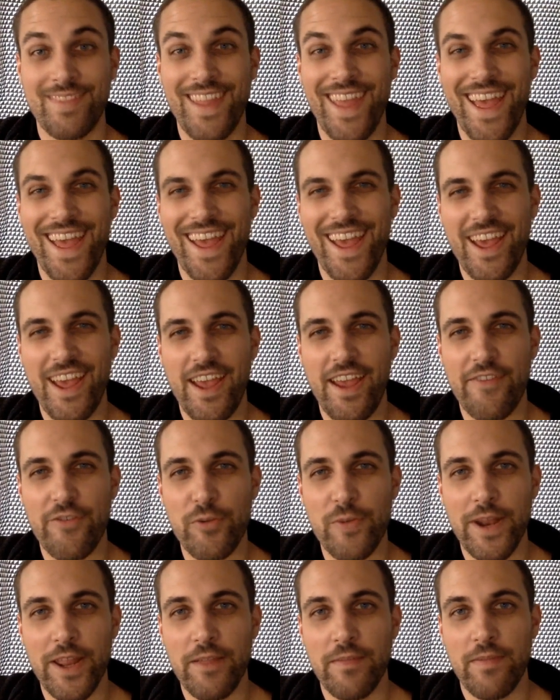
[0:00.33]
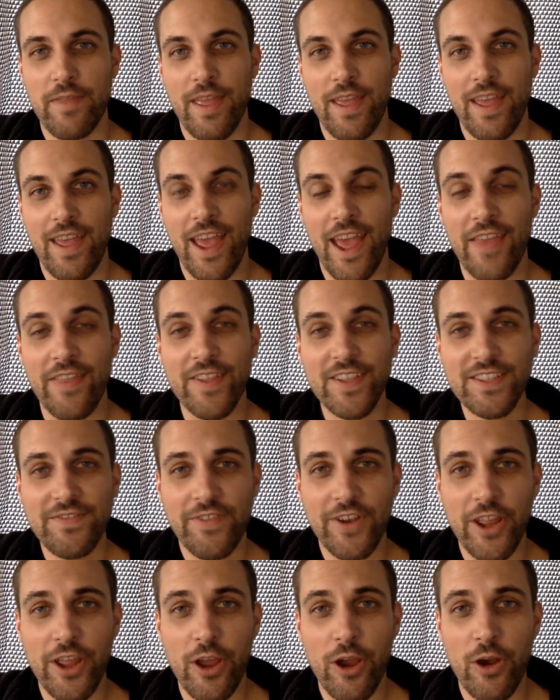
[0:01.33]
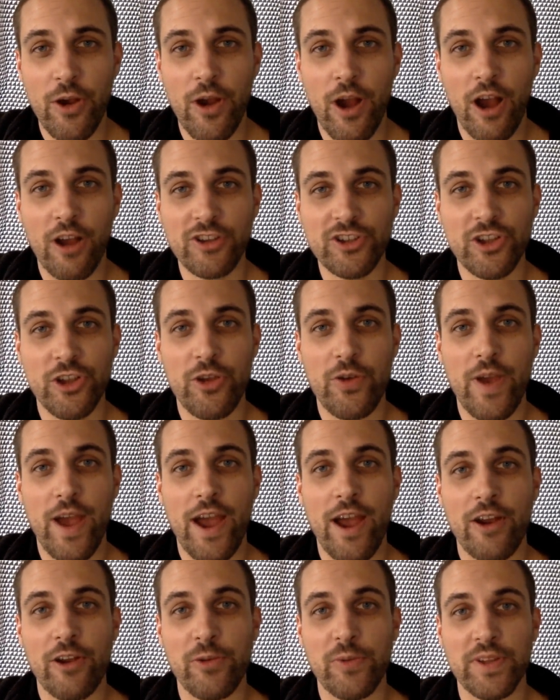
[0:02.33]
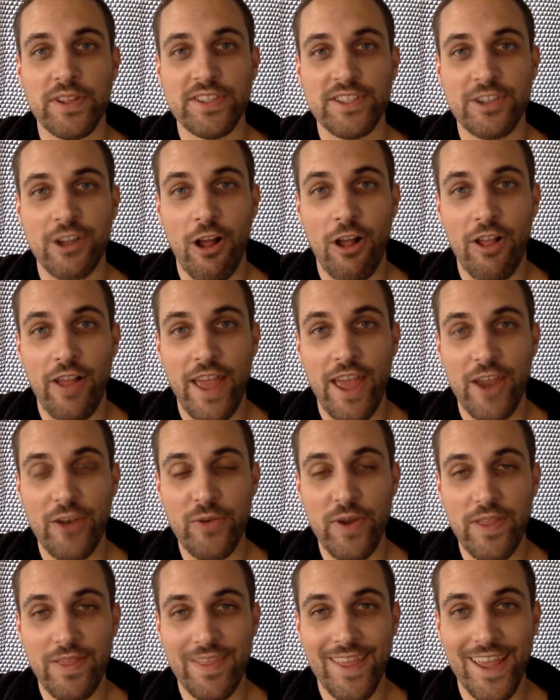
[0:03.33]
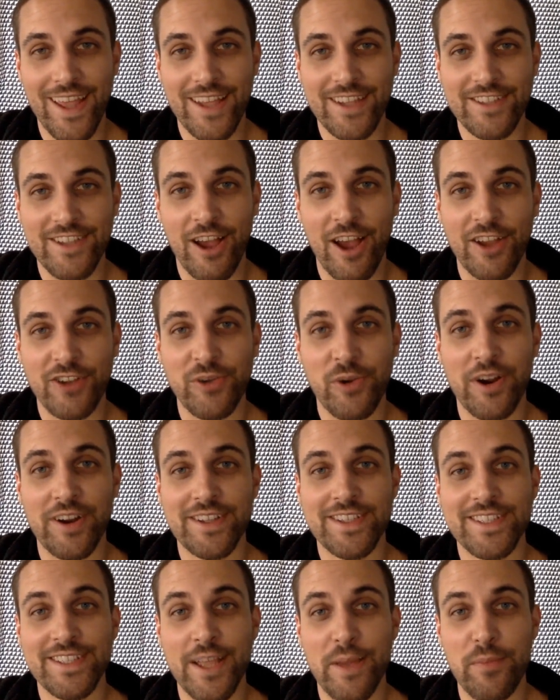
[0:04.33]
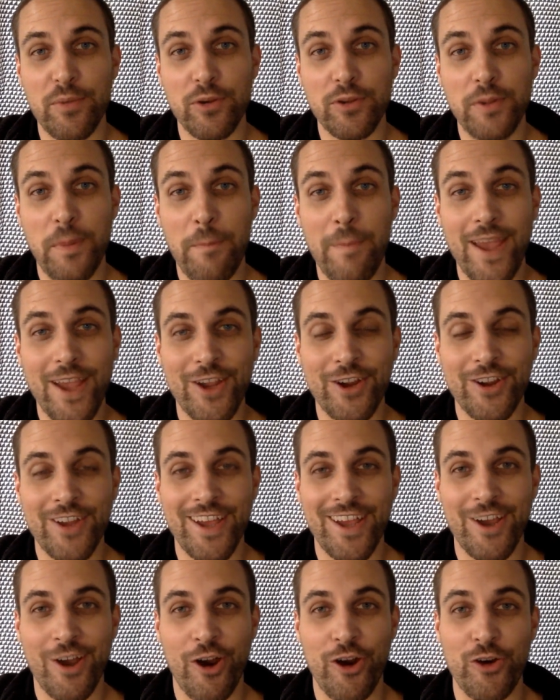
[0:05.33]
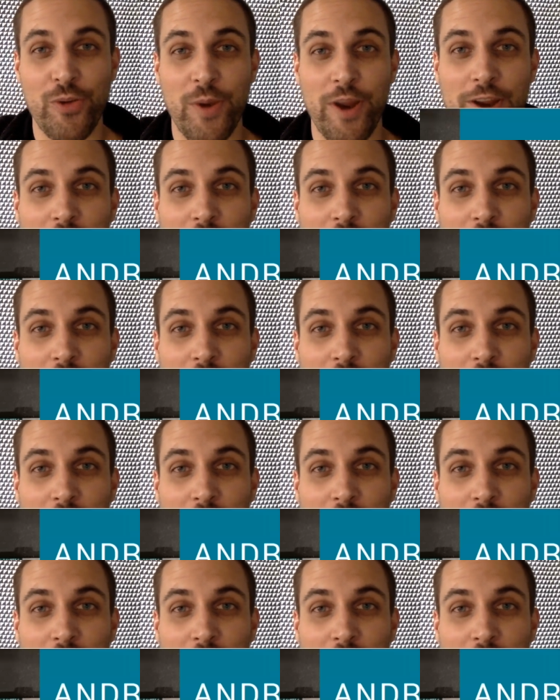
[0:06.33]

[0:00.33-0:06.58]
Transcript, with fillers: Hey everybody! In this video, I'll show you how to install Android Things onto our assembled MakerKit hardware.